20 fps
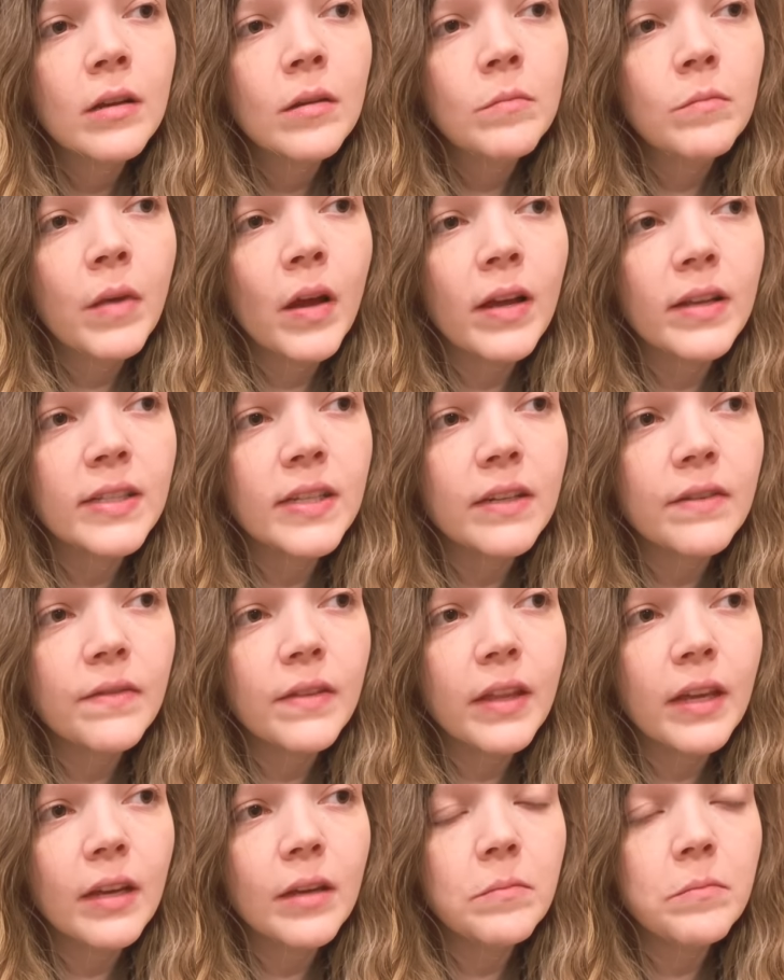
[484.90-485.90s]

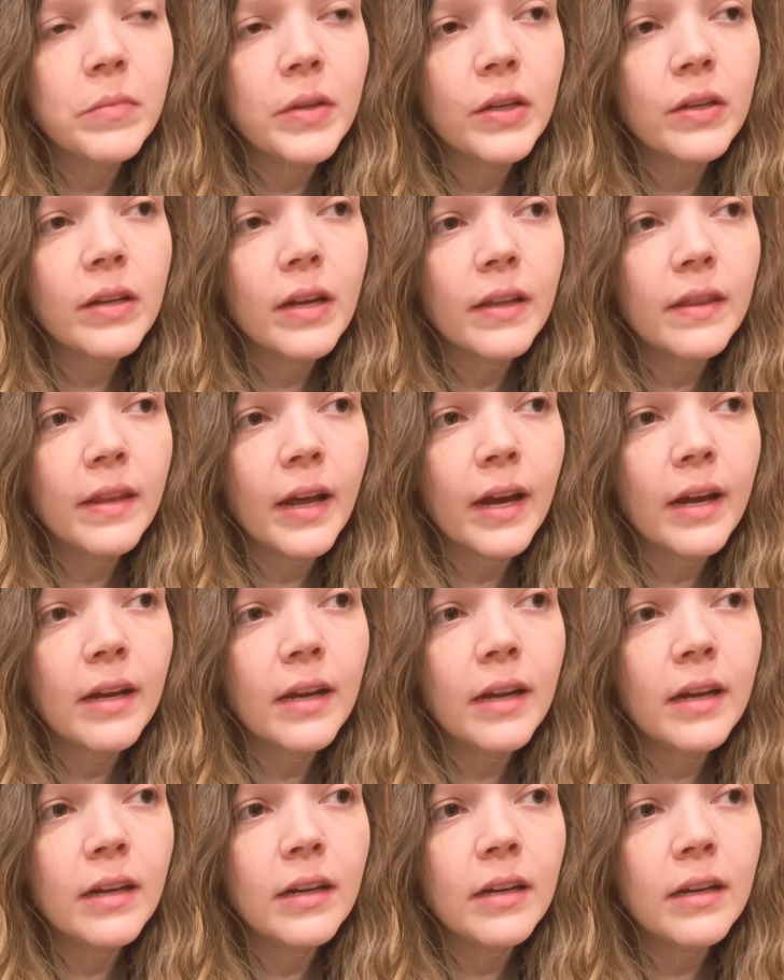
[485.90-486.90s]
positive thing and build on
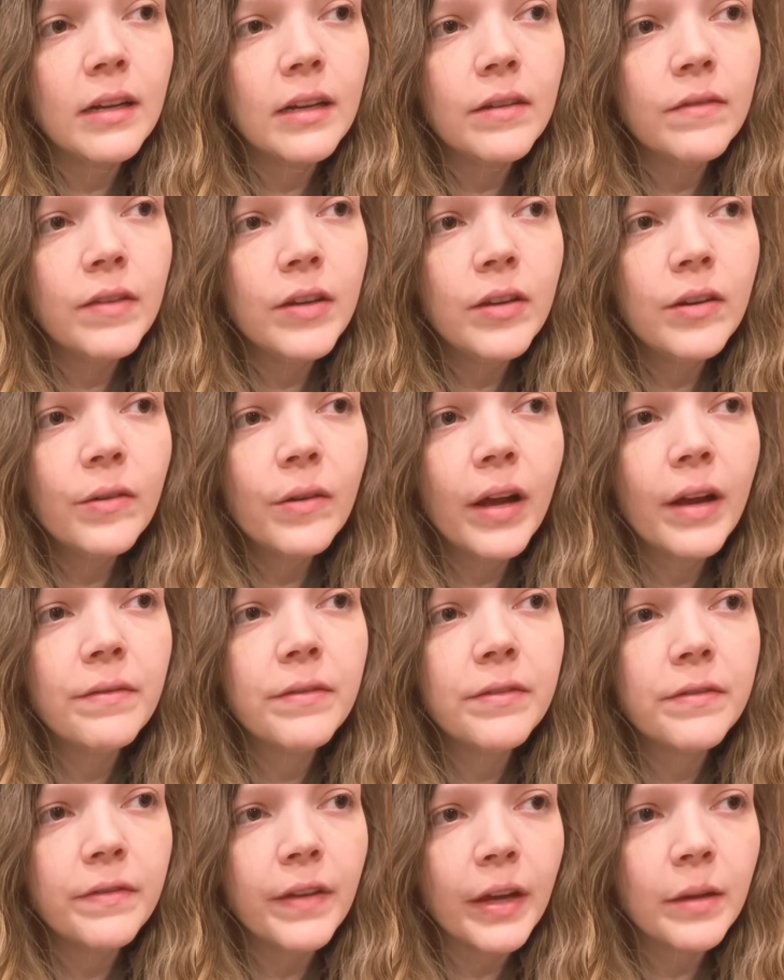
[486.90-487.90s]
that. And if you don't have
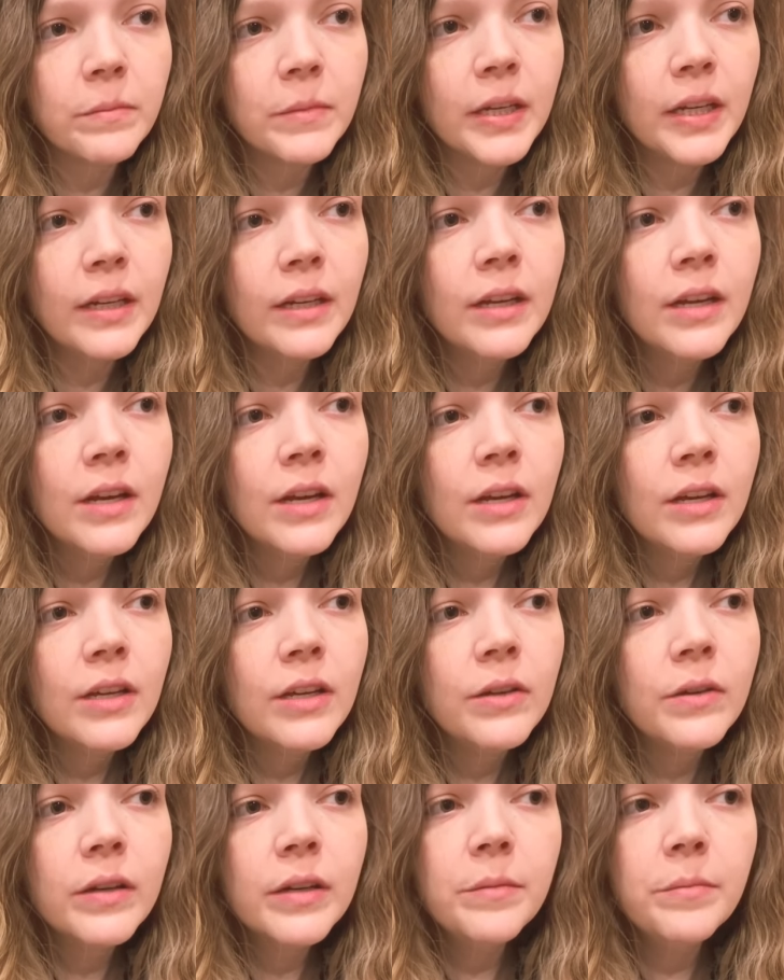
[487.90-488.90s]
a family,
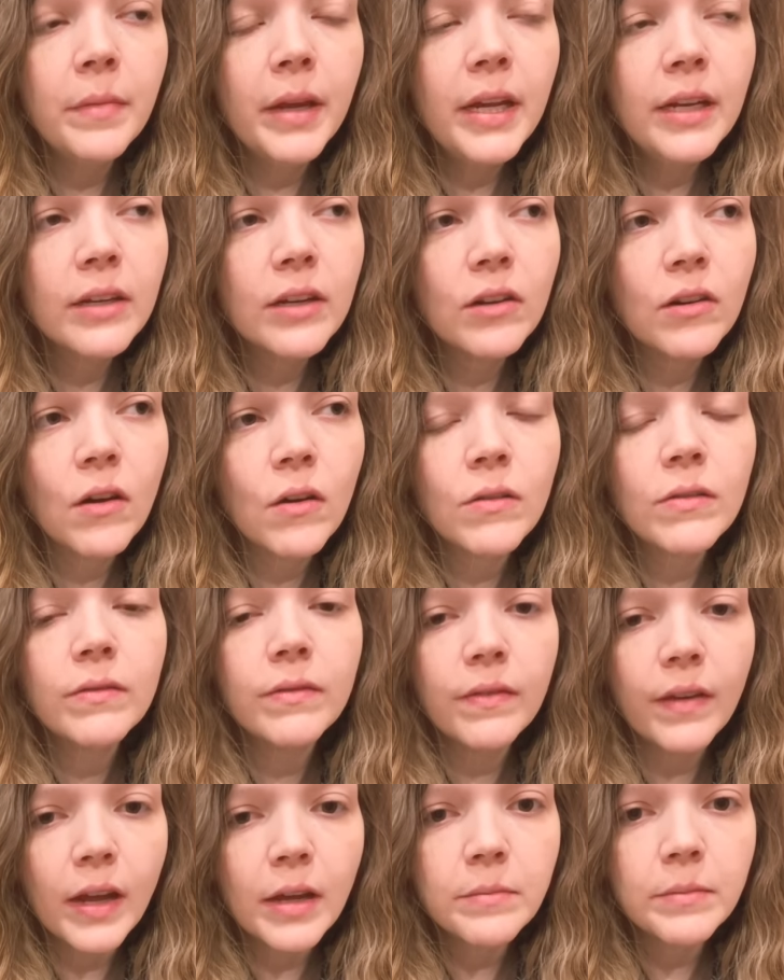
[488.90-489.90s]
you can make your own
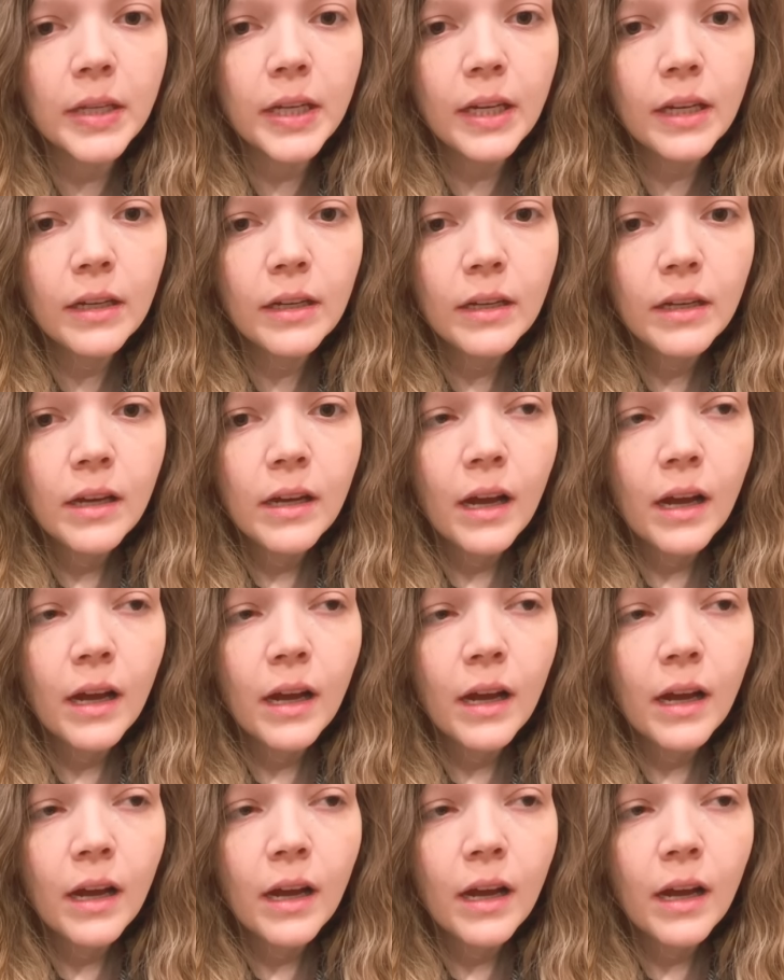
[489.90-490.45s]
family.